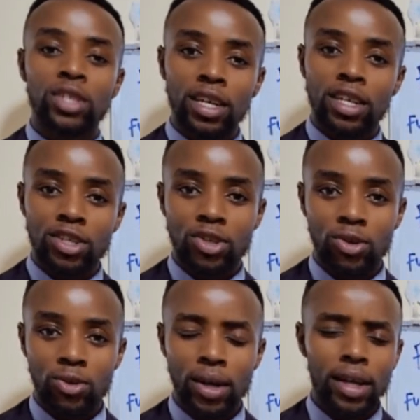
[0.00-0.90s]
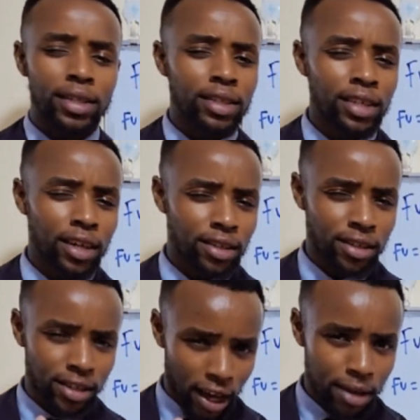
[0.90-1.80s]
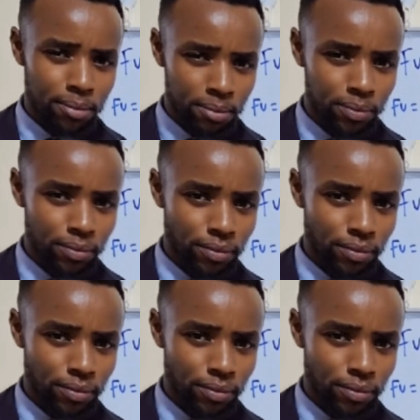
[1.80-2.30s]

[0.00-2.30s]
take it slow. It takes time.